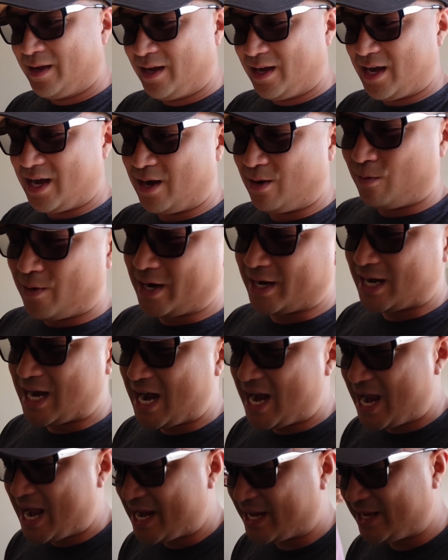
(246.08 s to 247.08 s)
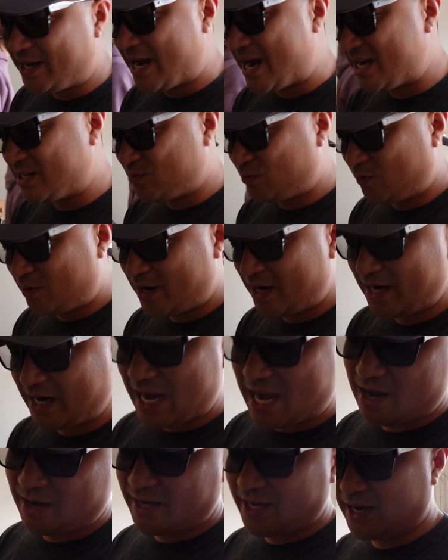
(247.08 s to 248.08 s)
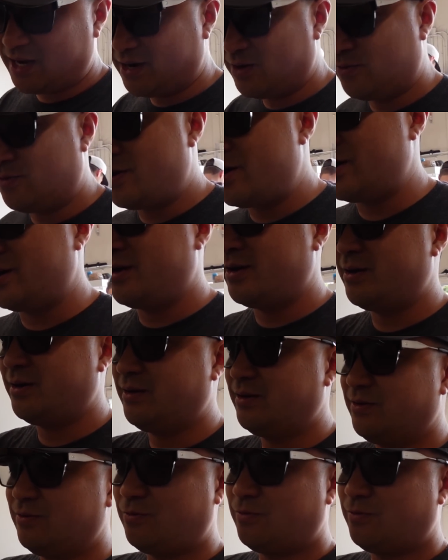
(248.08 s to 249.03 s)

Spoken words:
what kayak you guys want, how to get on the water,